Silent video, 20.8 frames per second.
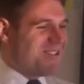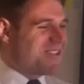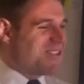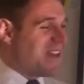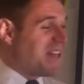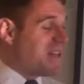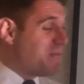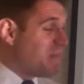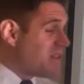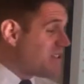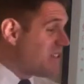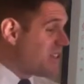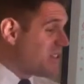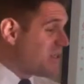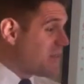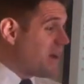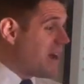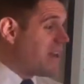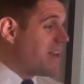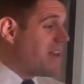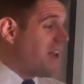Would take the
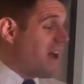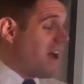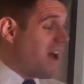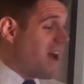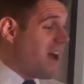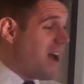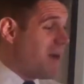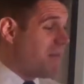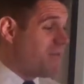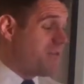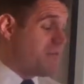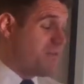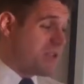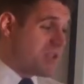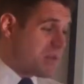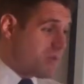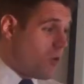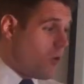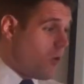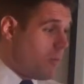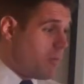business away
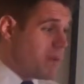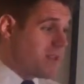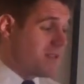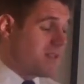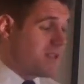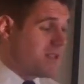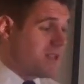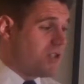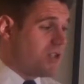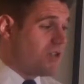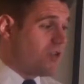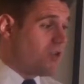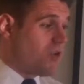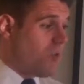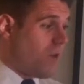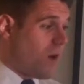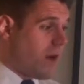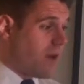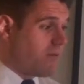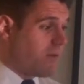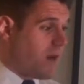from the small businesses.
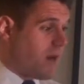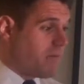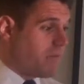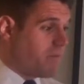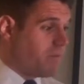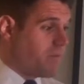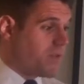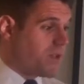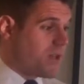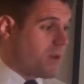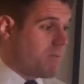You're quite right.